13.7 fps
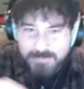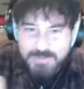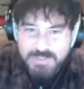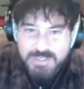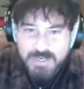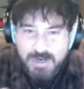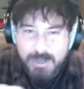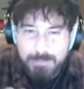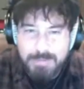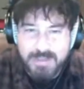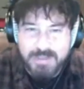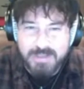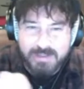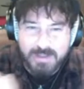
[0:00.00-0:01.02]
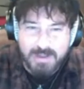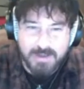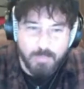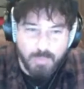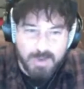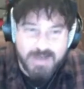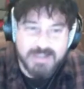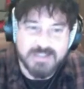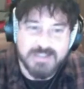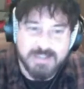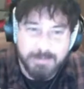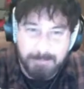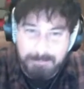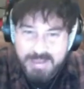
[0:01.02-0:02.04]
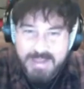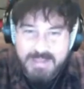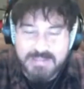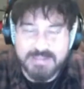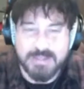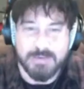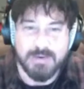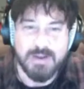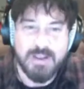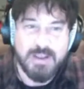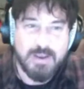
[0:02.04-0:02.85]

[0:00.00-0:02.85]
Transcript: cherry pick what is the best, and